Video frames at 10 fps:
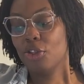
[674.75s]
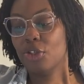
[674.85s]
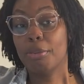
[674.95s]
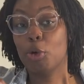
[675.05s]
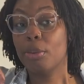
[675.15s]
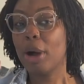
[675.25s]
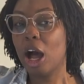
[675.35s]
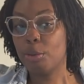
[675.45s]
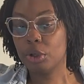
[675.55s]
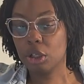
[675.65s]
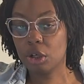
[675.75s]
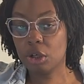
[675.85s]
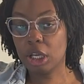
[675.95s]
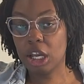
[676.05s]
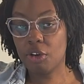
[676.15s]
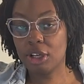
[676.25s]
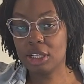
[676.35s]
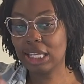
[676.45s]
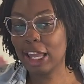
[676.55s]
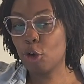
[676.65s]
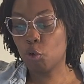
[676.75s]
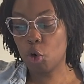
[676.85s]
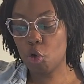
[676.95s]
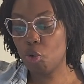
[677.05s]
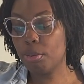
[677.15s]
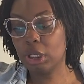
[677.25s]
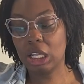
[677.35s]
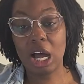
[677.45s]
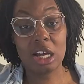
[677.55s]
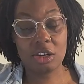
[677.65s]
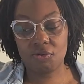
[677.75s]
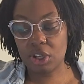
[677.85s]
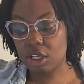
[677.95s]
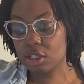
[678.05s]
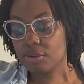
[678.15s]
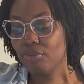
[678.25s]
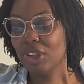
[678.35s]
the more popular areas like Rome, Milan, Venice,